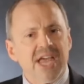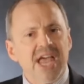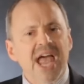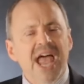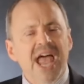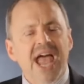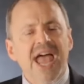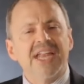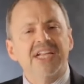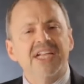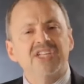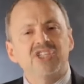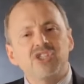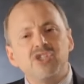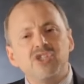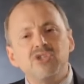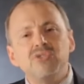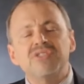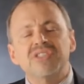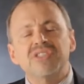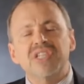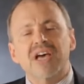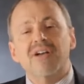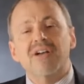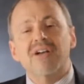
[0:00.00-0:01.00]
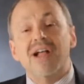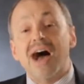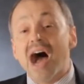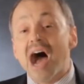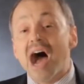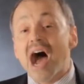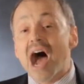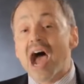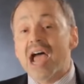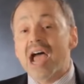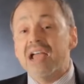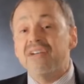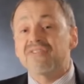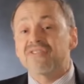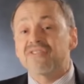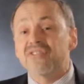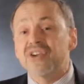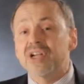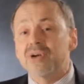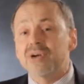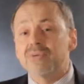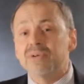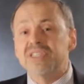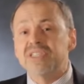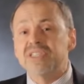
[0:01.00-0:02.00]
and it shoots out
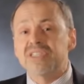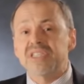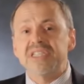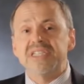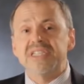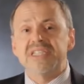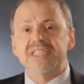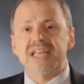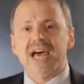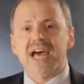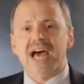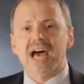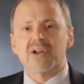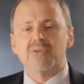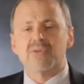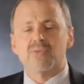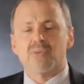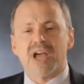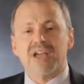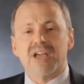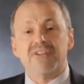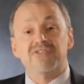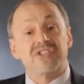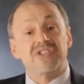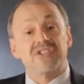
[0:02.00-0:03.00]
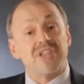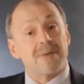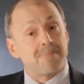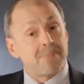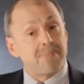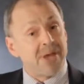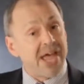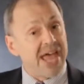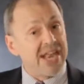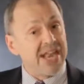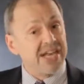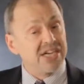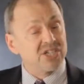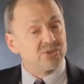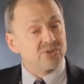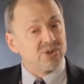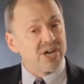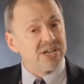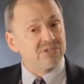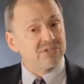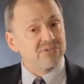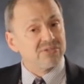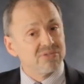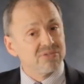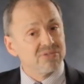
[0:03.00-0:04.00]
high-frequency sound waves that
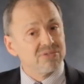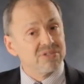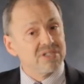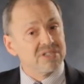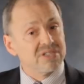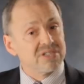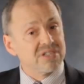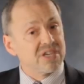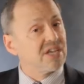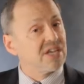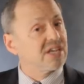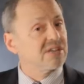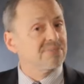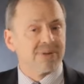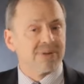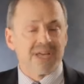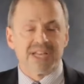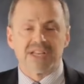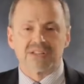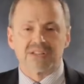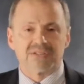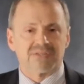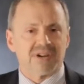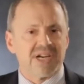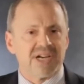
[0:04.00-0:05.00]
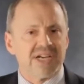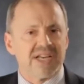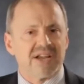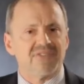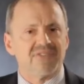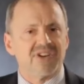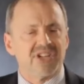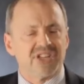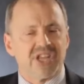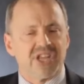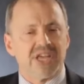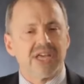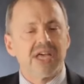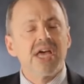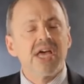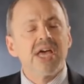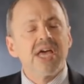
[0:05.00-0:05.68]
penetrate the skin, penetrate everything,